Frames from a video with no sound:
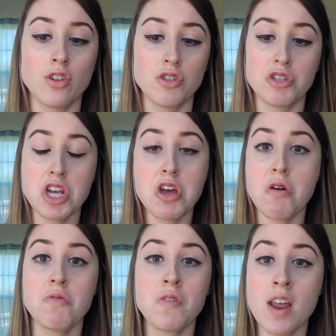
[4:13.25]
she
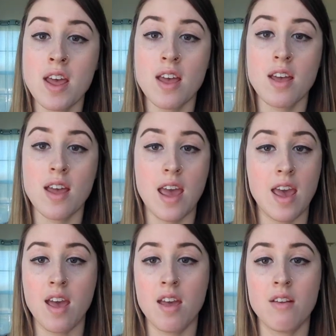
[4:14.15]
owned it
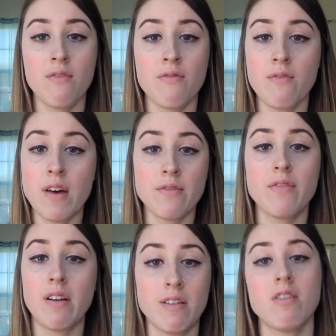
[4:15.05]
and felt
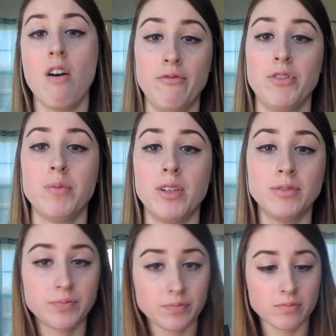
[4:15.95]
very
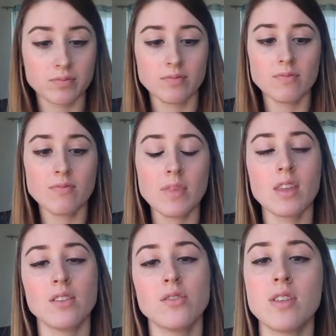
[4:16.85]
comfortable.
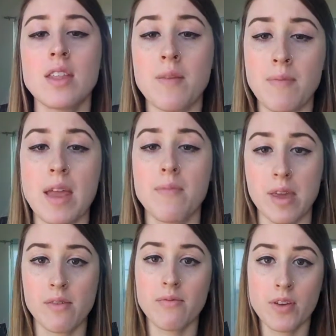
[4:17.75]
So then that made
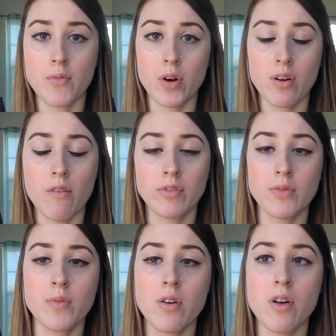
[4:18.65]
me feel more
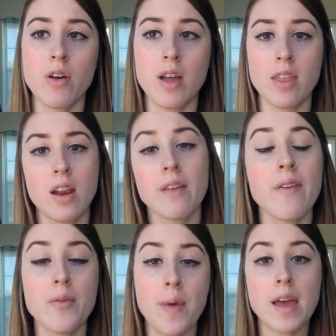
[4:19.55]
comfortable, and then I
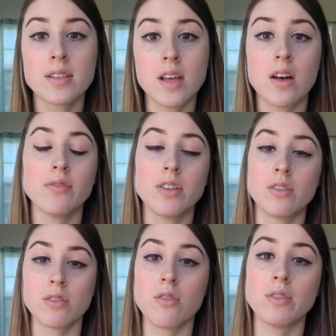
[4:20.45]
found myself
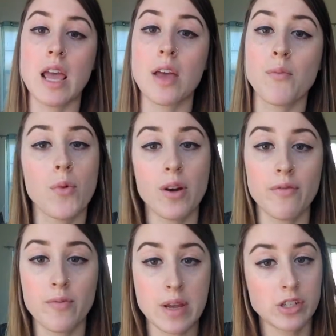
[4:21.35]
disclosing more
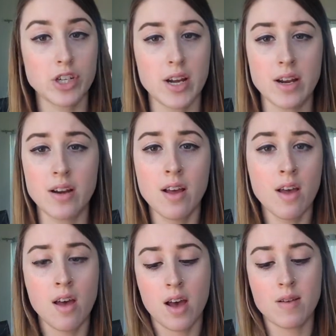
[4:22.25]
information
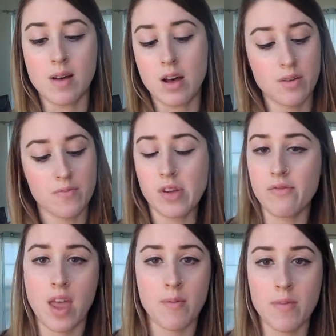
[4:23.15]
about my
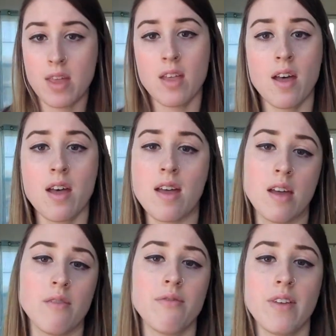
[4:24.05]
family
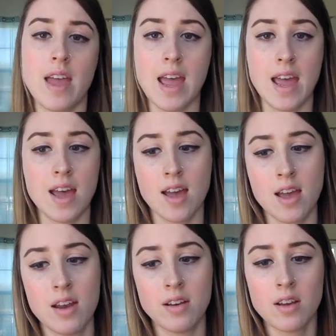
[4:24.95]
life
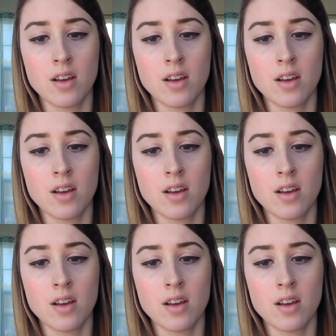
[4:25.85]
and